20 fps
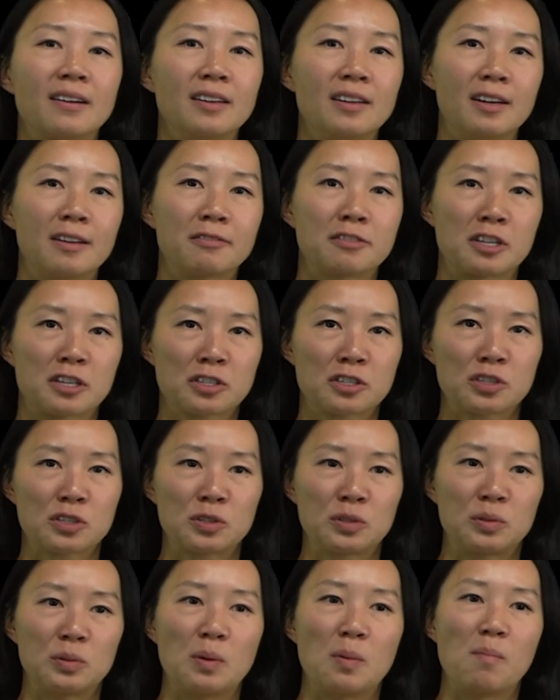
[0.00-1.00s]
enough just
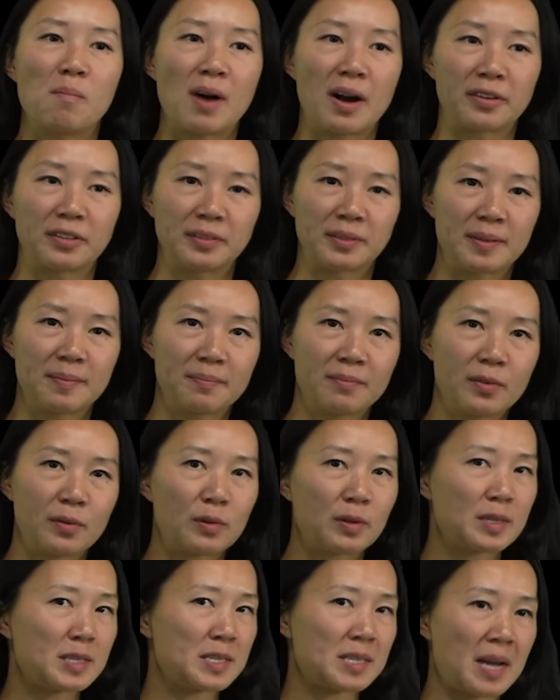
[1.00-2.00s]
to model them
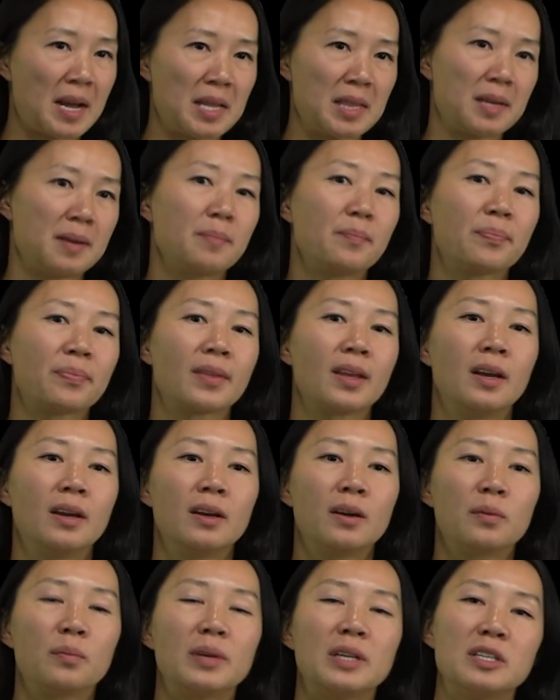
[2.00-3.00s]
or design them.
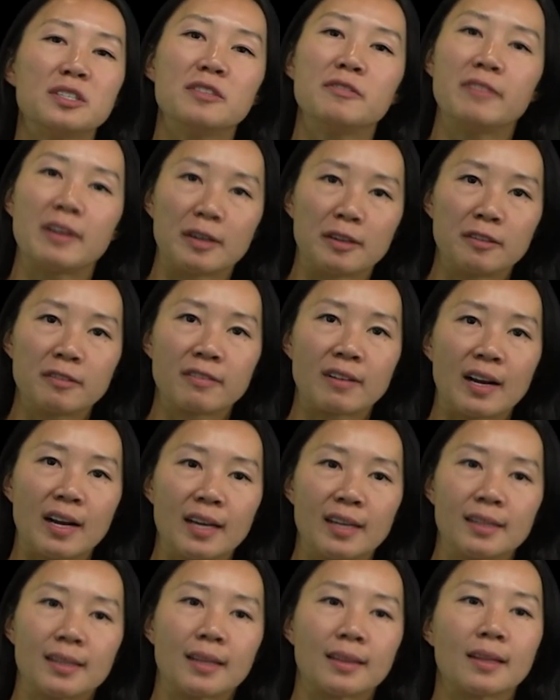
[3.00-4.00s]
We need to
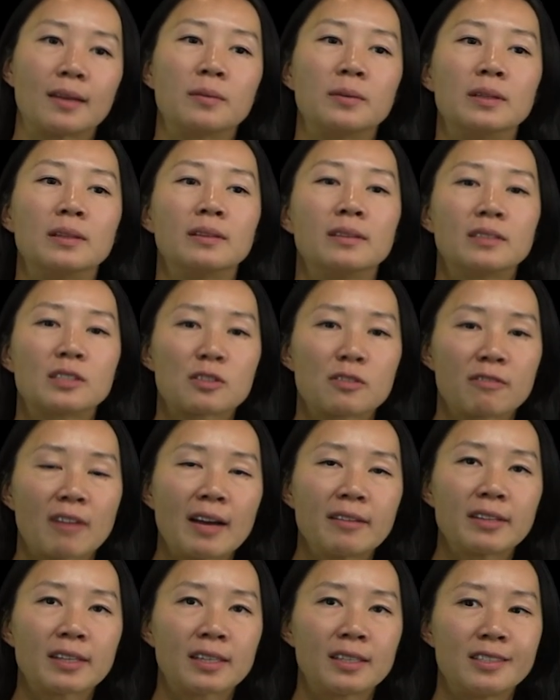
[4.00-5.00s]
verify that they will
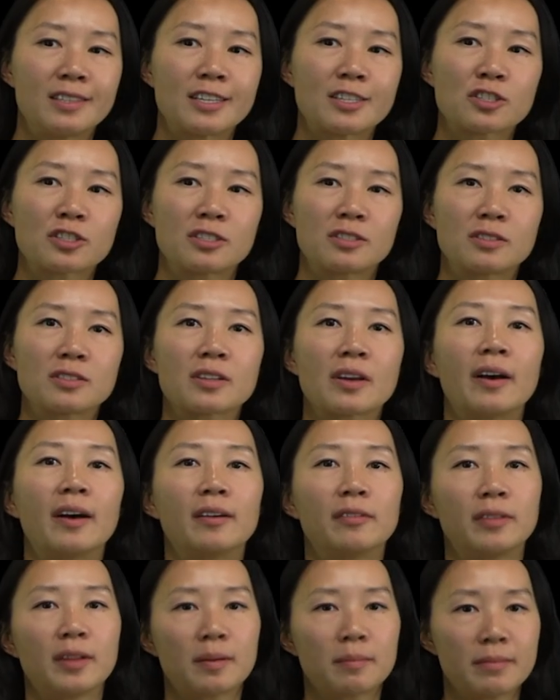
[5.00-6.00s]
survive the conditions
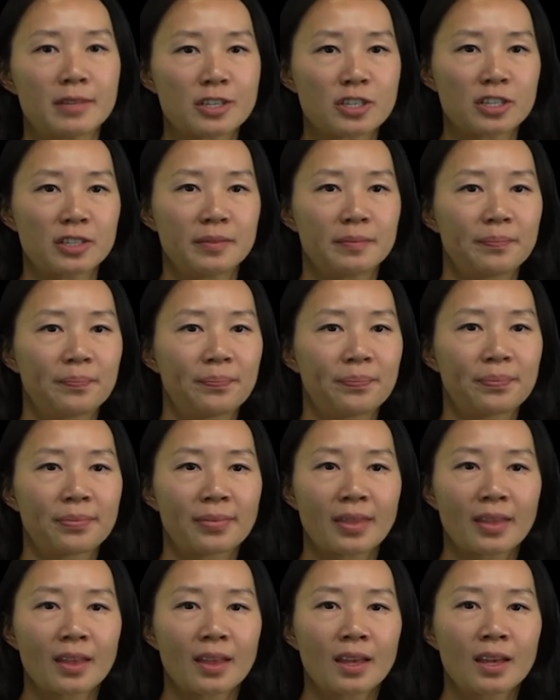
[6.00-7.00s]
of their mission.
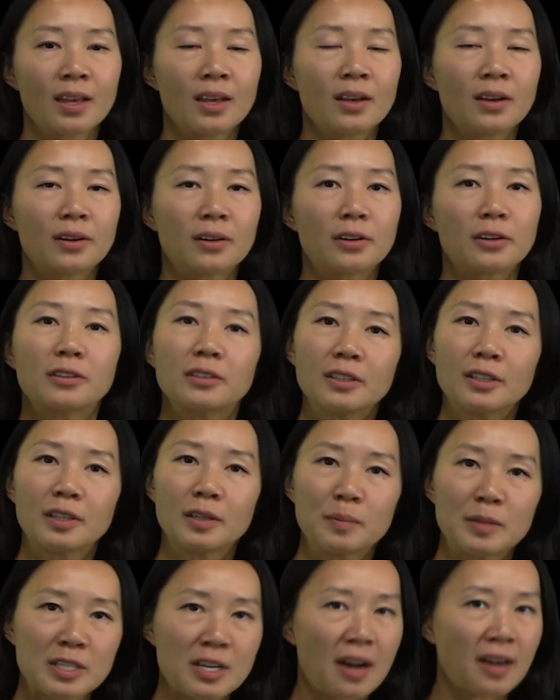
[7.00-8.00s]
Earlier,
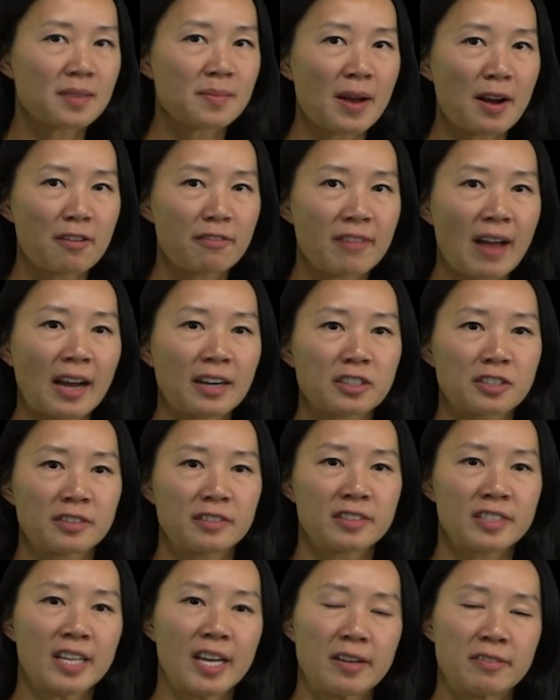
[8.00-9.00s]
we talked about factor of
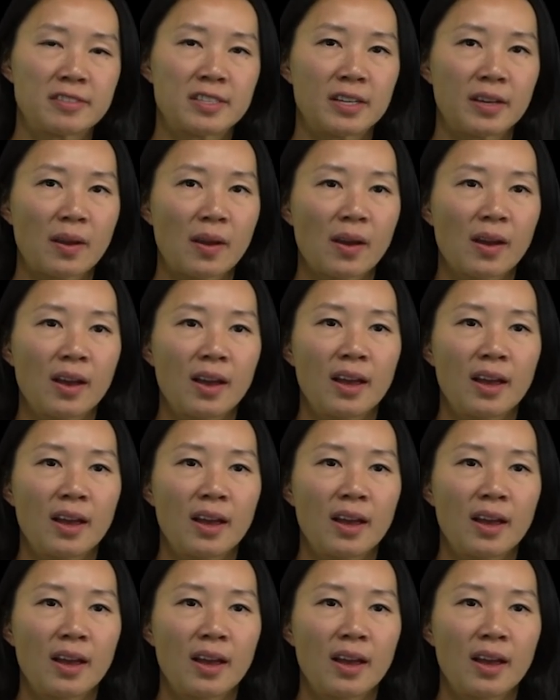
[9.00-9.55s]
safety,